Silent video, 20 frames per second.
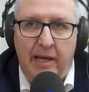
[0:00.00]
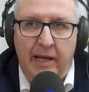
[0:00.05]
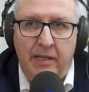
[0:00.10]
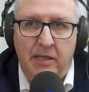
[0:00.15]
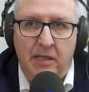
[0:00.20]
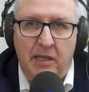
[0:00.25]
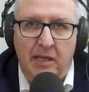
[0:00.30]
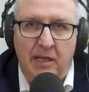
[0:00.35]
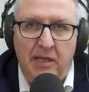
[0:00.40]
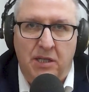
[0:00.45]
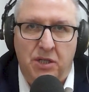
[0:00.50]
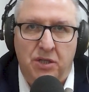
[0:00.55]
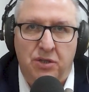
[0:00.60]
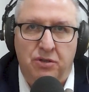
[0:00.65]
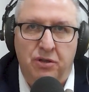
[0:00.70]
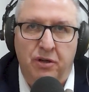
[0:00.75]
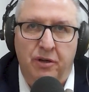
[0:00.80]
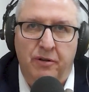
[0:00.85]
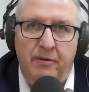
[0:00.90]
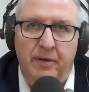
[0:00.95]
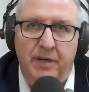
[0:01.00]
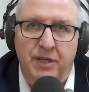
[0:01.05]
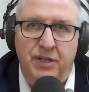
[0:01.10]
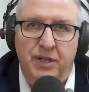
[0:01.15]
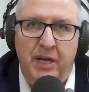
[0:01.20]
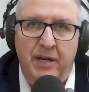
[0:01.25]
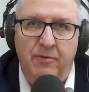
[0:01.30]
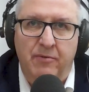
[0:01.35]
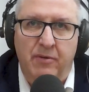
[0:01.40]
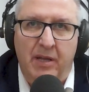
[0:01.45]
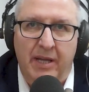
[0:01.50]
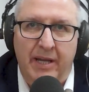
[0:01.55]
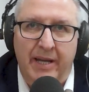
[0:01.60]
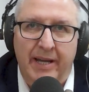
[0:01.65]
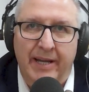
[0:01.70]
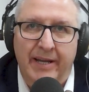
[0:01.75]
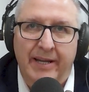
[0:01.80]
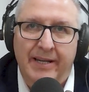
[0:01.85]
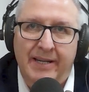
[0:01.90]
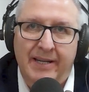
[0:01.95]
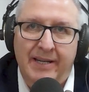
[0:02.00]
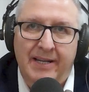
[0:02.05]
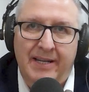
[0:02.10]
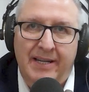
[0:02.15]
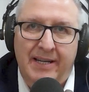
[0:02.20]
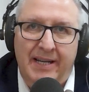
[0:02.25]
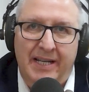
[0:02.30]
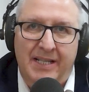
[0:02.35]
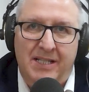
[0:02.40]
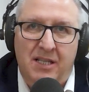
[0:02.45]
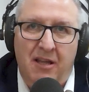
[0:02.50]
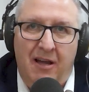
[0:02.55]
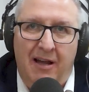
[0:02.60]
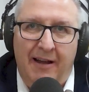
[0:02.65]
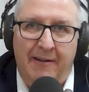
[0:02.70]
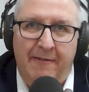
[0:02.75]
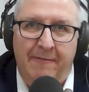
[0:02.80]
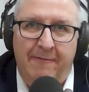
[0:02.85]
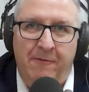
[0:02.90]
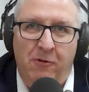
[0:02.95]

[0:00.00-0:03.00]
It's true. And generally, it's like